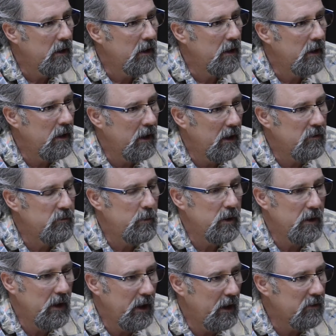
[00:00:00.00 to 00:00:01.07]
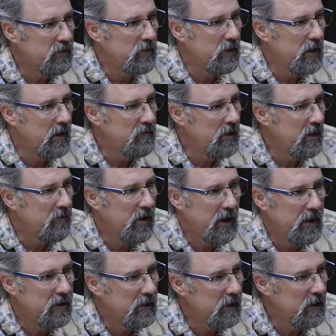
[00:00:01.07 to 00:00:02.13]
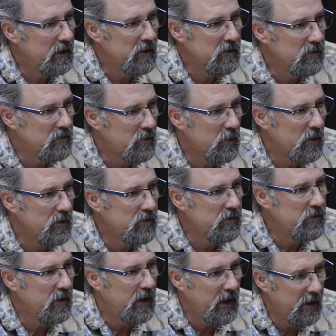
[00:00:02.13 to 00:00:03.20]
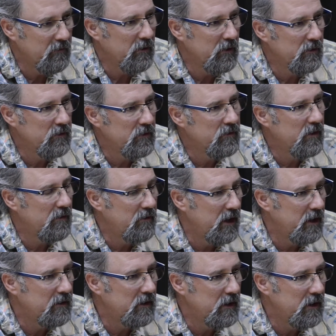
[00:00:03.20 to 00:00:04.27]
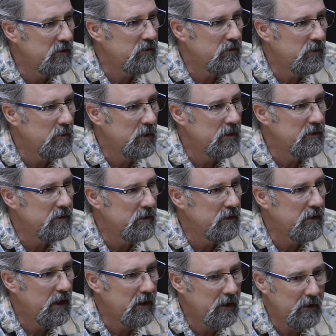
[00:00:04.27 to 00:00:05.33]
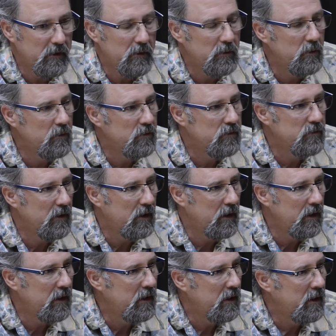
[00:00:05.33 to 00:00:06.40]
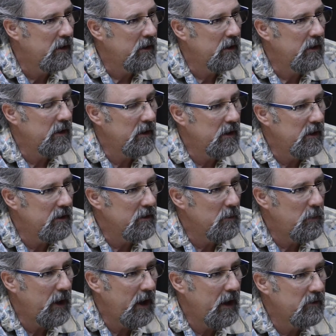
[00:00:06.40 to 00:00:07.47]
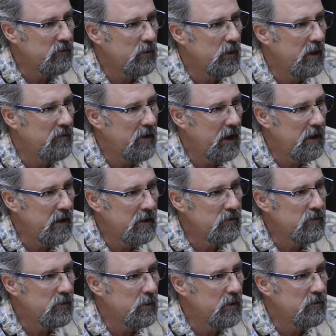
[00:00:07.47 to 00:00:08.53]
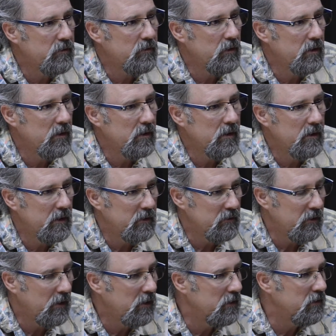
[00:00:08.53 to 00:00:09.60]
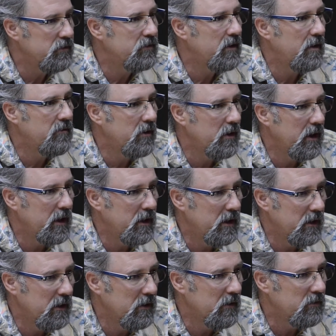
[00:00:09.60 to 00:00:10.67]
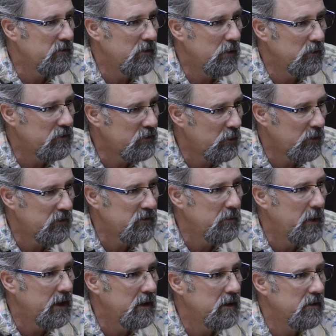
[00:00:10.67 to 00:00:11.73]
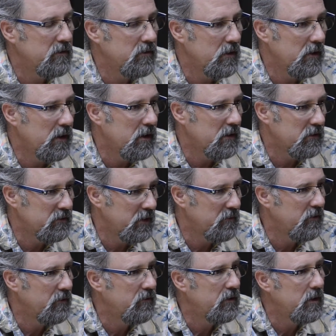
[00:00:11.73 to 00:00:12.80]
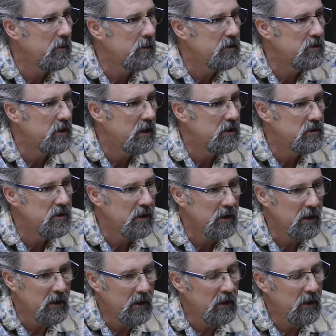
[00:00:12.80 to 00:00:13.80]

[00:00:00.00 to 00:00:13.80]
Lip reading: has been excellent. I've never had to clean the source ever since I've had the instrument, and that includes in the past when I've had instruments for as long as 7 or 8 years, no source maintenance at all except for filament changing,